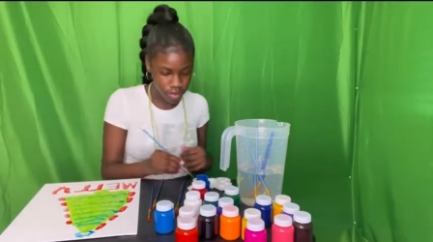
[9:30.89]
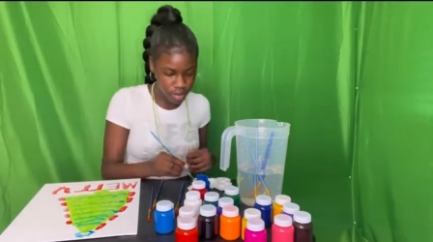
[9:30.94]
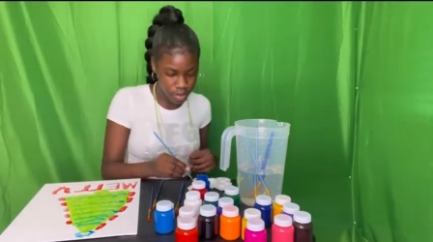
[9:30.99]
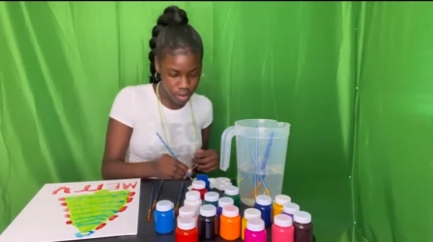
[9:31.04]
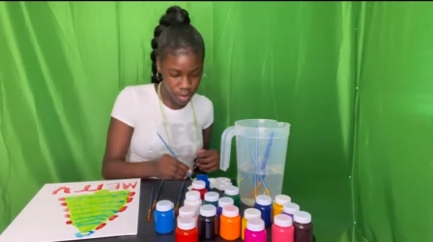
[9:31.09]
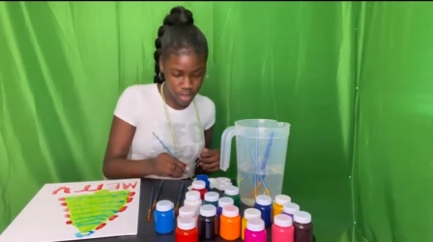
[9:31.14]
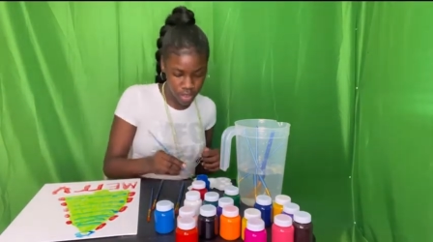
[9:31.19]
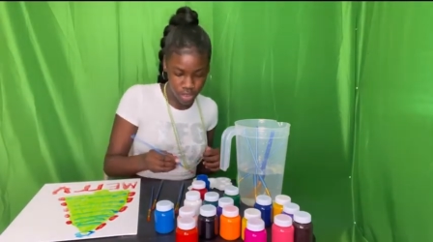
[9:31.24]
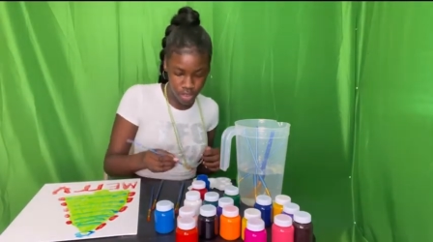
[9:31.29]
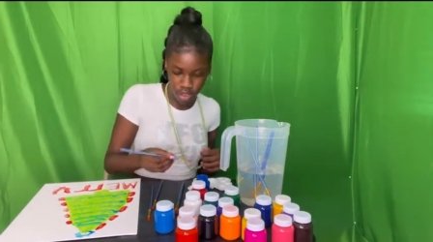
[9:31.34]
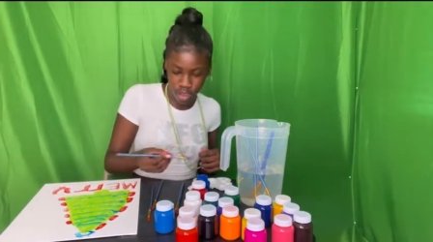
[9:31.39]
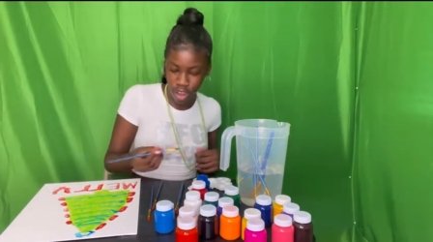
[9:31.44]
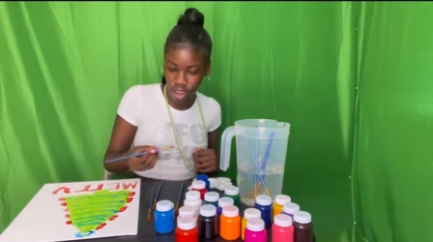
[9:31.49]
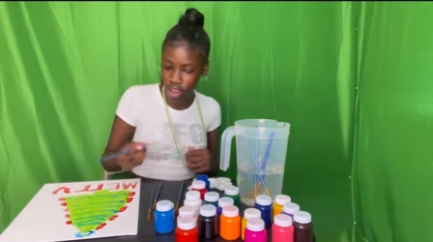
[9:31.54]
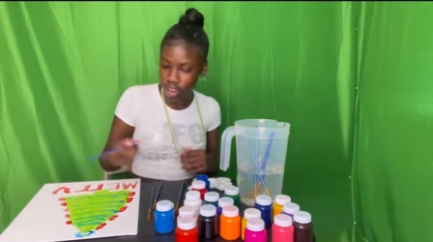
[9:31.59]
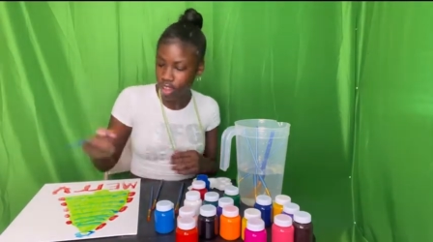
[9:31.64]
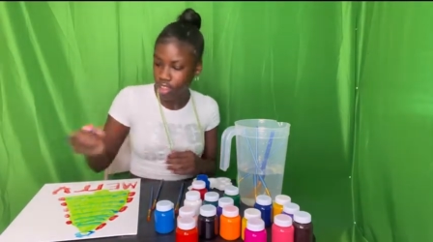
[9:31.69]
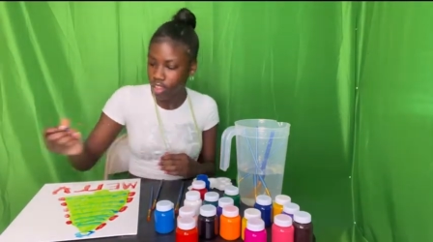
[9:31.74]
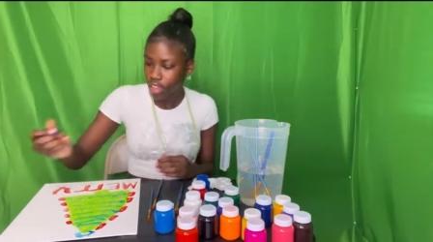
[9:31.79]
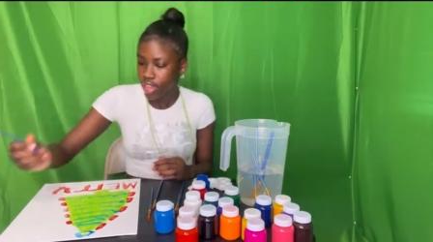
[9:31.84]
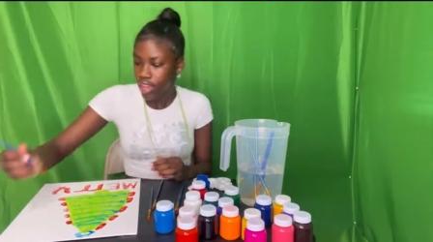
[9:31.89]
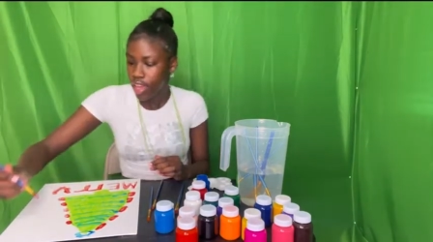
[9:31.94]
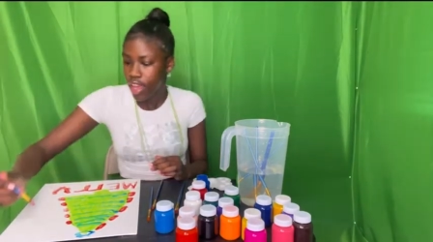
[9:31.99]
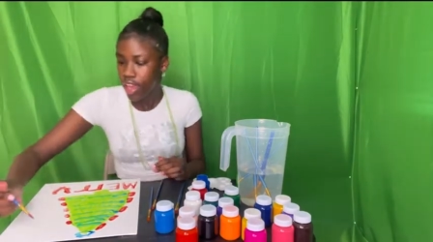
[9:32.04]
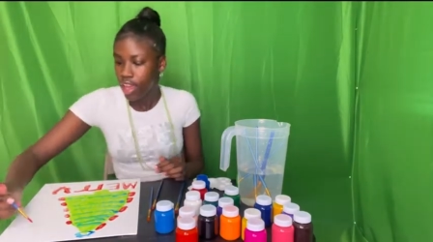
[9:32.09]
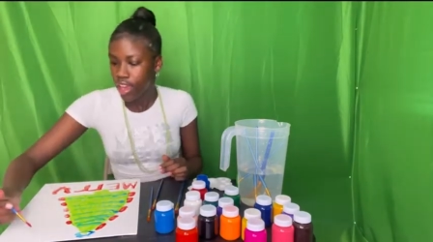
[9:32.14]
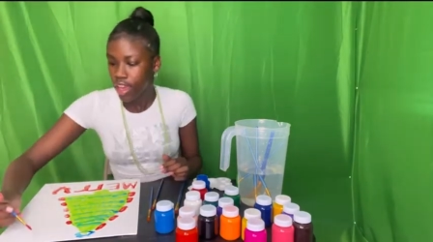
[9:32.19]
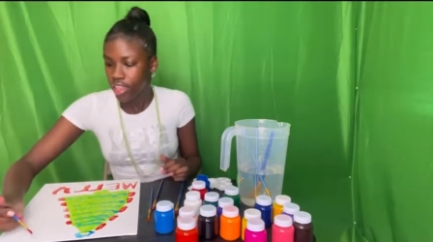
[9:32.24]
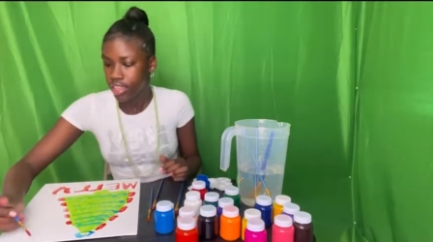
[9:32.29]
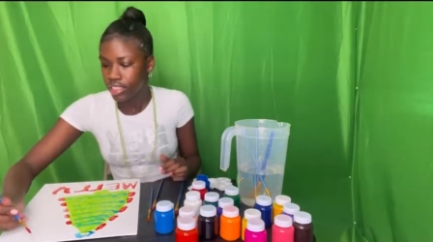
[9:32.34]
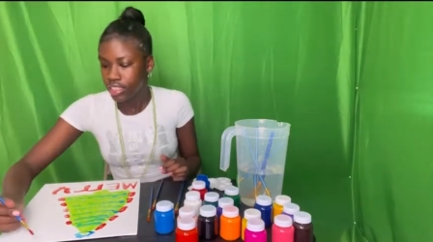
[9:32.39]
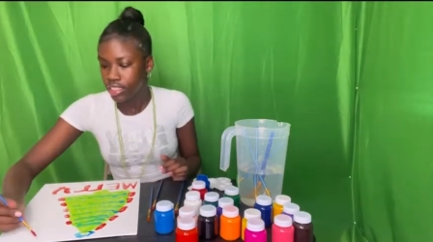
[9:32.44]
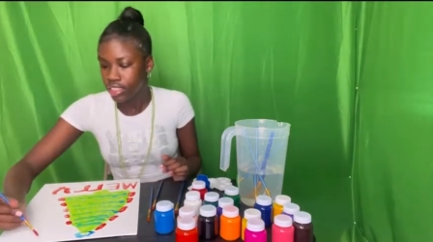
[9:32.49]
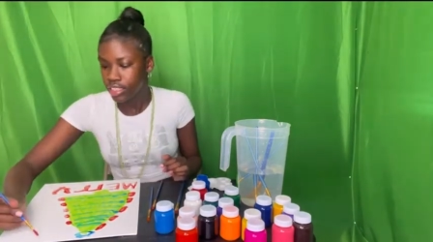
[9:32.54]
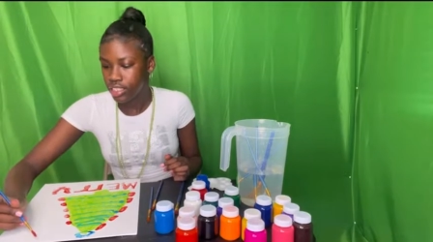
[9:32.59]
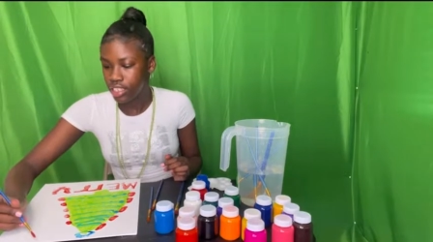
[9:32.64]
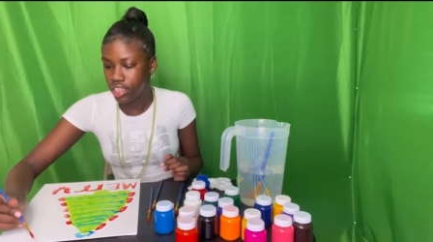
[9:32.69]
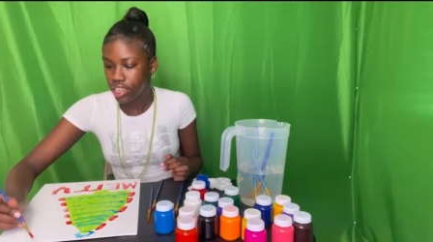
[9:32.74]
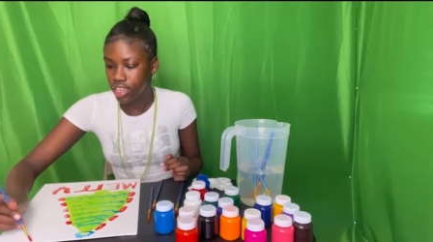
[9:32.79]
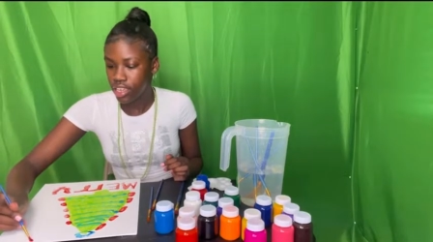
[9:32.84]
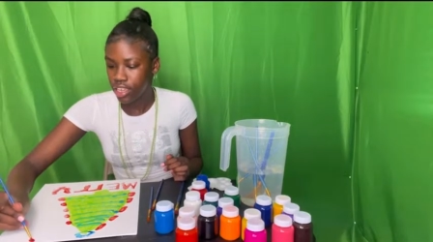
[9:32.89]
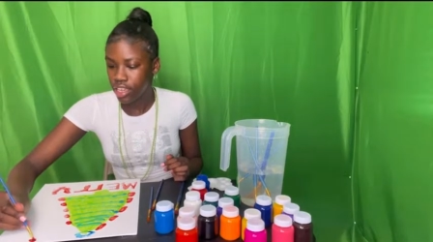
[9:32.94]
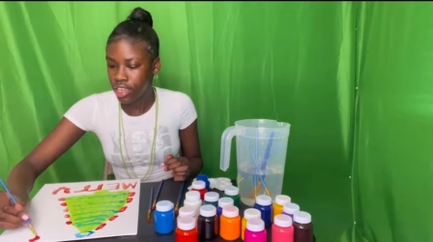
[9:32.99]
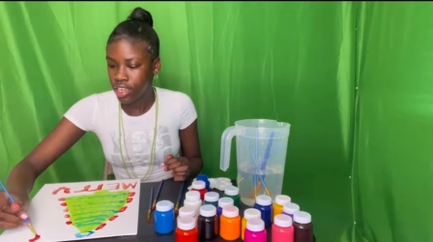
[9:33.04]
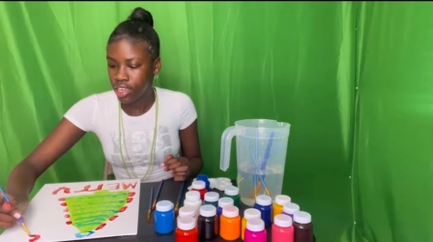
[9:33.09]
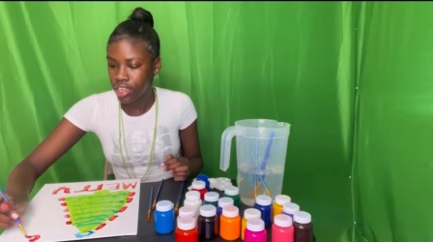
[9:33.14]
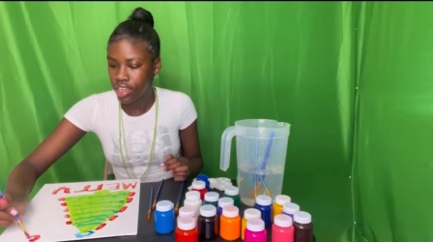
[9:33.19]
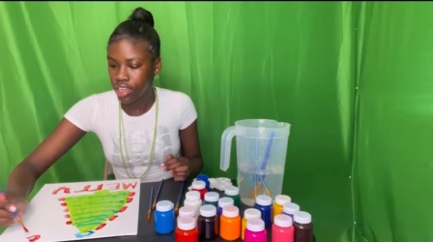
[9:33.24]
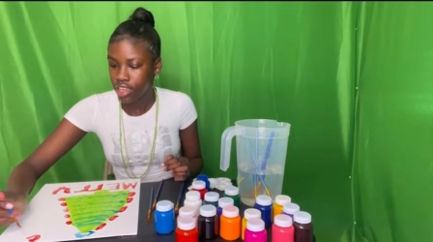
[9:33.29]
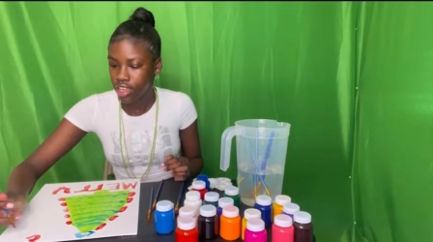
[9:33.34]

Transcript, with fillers: Let me show y'all.